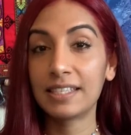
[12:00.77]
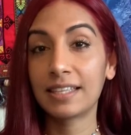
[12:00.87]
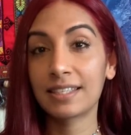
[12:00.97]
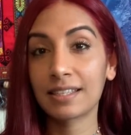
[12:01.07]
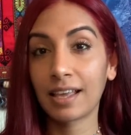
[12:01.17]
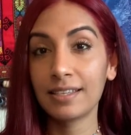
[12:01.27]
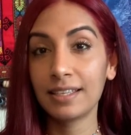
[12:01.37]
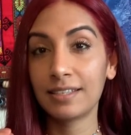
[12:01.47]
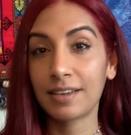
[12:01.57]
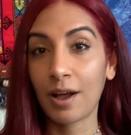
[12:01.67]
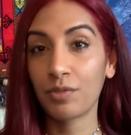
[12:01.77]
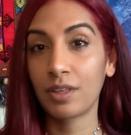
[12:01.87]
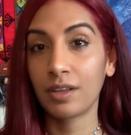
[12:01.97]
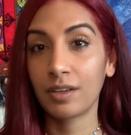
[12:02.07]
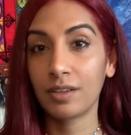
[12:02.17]
said slice it
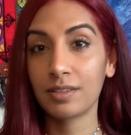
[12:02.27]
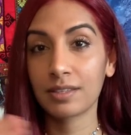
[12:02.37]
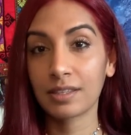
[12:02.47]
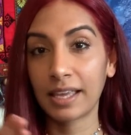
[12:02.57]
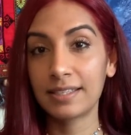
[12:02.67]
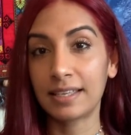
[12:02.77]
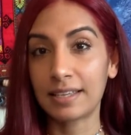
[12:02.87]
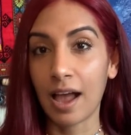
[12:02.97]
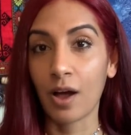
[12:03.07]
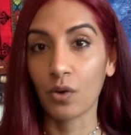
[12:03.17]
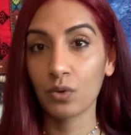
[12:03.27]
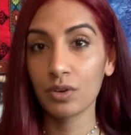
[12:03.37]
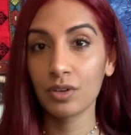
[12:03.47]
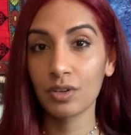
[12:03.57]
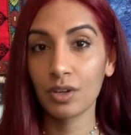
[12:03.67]
down,
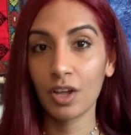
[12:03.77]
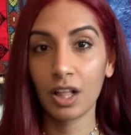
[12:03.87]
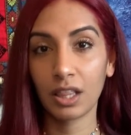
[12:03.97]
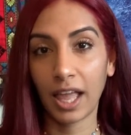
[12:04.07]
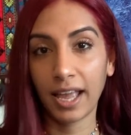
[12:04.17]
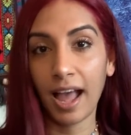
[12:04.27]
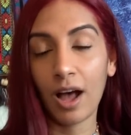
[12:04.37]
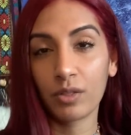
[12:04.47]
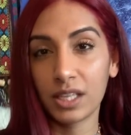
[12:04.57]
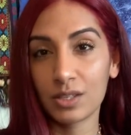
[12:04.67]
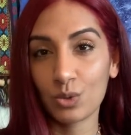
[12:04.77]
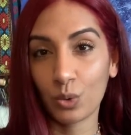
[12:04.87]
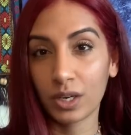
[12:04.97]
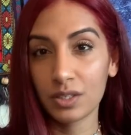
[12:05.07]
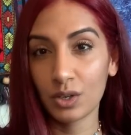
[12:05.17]
like how these
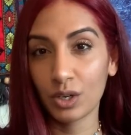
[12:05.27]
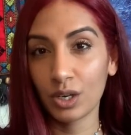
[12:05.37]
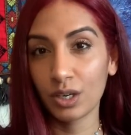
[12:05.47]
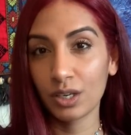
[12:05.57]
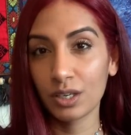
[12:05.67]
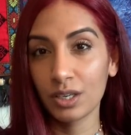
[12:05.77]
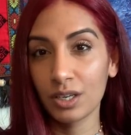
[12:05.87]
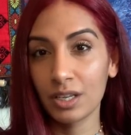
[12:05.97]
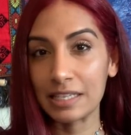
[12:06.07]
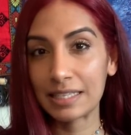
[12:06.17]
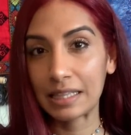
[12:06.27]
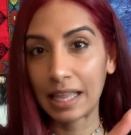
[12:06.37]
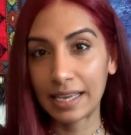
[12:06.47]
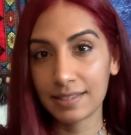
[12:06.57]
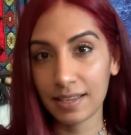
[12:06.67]
swords are
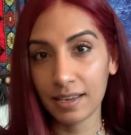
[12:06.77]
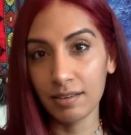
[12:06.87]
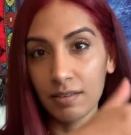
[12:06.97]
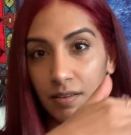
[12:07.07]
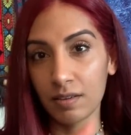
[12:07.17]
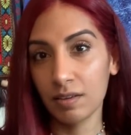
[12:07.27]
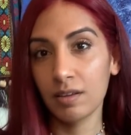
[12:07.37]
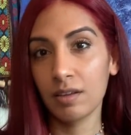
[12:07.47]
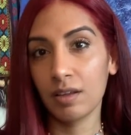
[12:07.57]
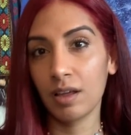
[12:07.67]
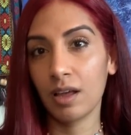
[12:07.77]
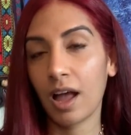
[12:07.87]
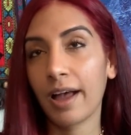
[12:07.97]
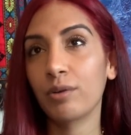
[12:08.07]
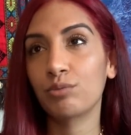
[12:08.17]
slicing.
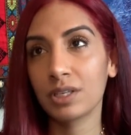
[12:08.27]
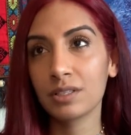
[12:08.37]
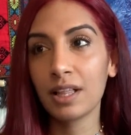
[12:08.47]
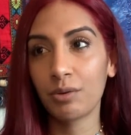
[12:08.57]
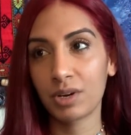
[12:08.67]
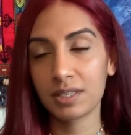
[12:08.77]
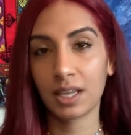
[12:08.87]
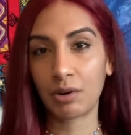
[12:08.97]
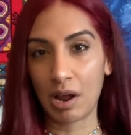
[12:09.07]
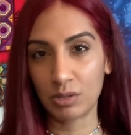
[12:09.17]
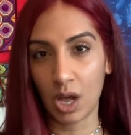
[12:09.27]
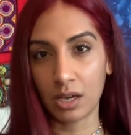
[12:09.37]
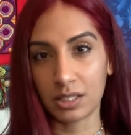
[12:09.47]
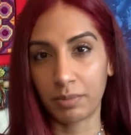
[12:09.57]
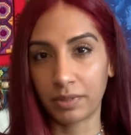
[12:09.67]
Russell at Wrestling Around
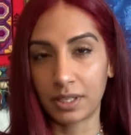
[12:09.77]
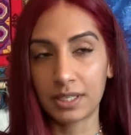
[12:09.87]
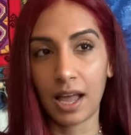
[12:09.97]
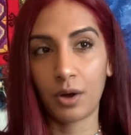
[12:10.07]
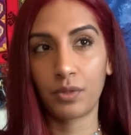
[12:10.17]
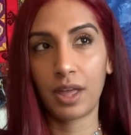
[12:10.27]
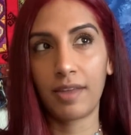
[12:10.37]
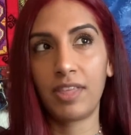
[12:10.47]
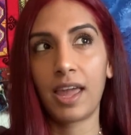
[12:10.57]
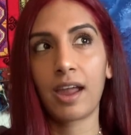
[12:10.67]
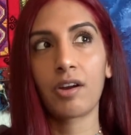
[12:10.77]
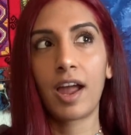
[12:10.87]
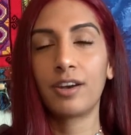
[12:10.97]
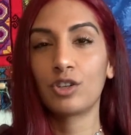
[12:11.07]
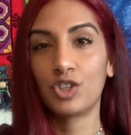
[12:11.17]
talks about this, how the air
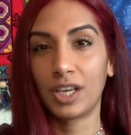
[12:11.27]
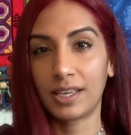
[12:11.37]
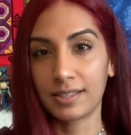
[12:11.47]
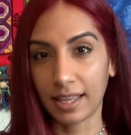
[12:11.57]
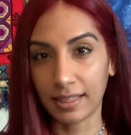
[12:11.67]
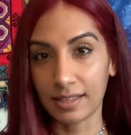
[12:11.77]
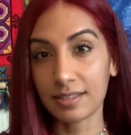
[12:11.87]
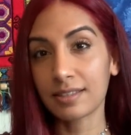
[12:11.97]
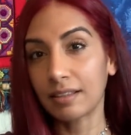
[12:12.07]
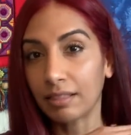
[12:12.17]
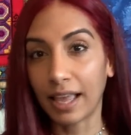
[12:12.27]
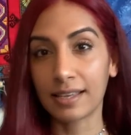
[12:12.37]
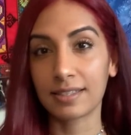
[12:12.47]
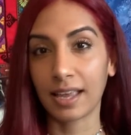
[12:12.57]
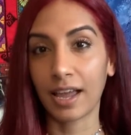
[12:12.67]
energy is like this
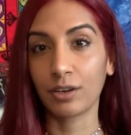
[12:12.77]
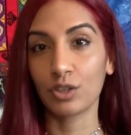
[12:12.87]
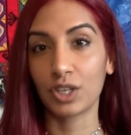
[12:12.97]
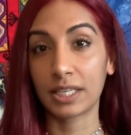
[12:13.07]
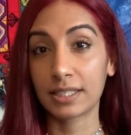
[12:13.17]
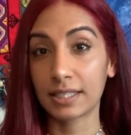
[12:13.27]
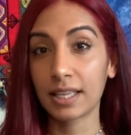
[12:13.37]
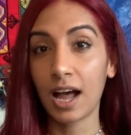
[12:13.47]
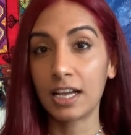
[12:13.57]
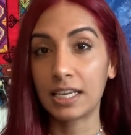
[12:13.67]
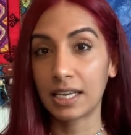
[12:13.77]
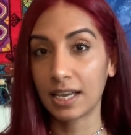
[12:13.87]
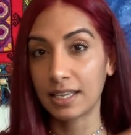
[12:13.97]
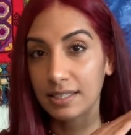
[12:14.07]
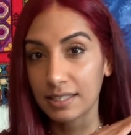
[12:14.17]
slicing energy. It's this cunning
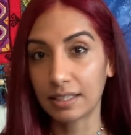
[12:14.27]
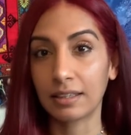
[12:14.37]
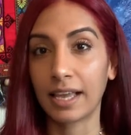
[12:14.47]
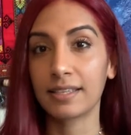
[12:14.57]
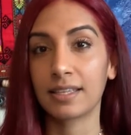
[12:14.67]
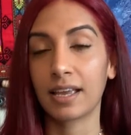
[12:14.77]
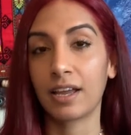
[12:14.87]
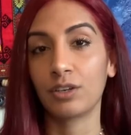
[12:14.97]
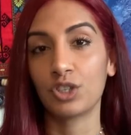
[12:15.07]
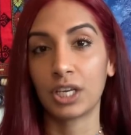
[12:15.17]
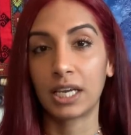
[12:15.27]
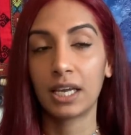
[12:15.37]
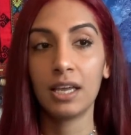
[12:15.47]
and slicing energy,